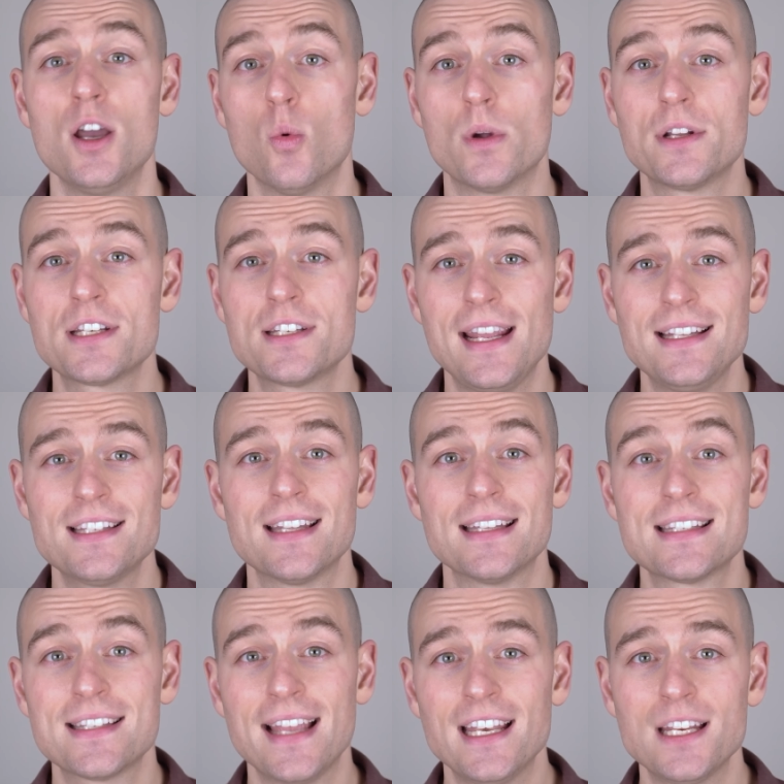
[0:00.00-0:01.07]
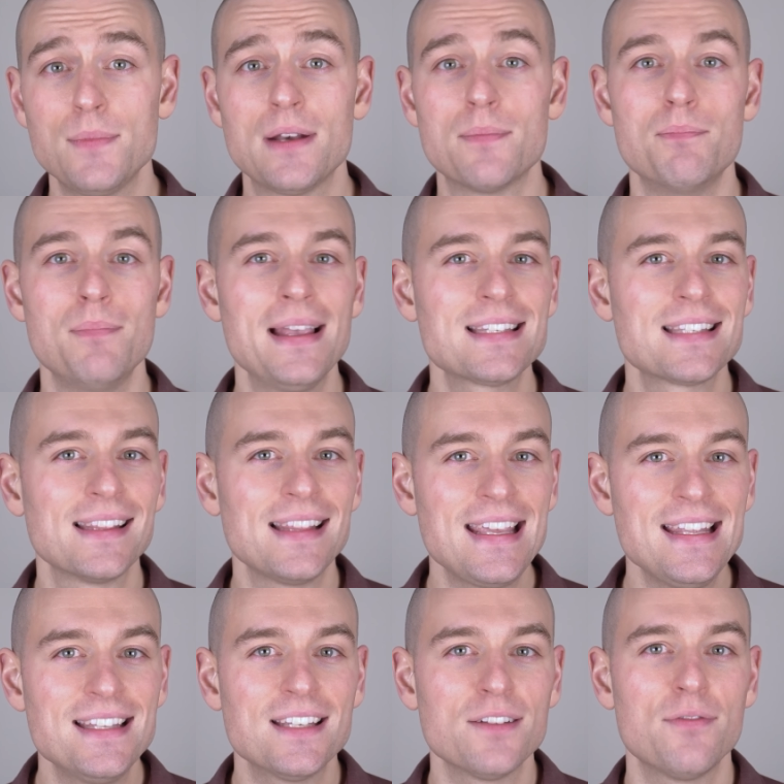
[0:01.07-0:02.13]
which states that sentiment
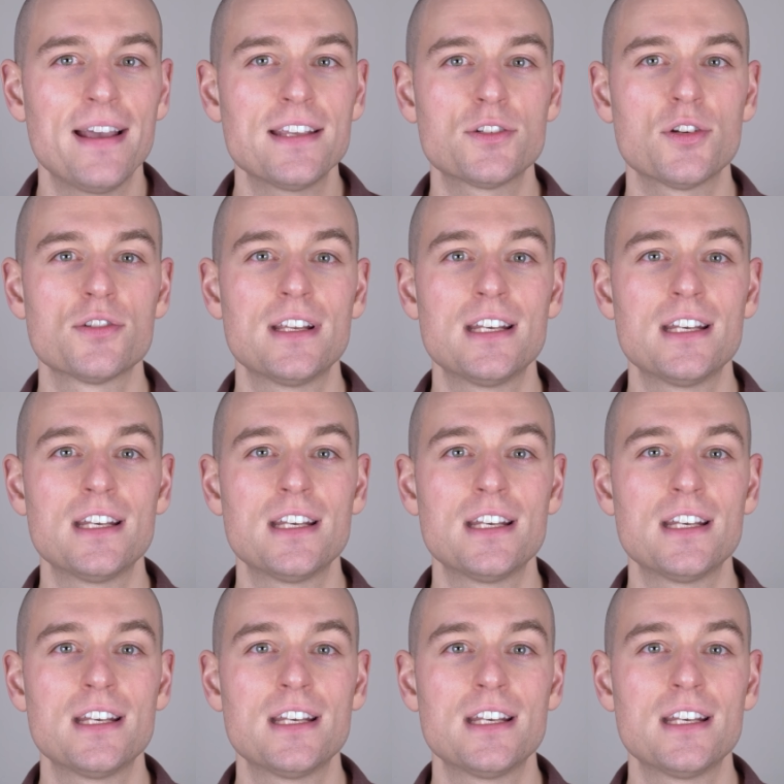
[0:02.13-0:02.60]
misleads investors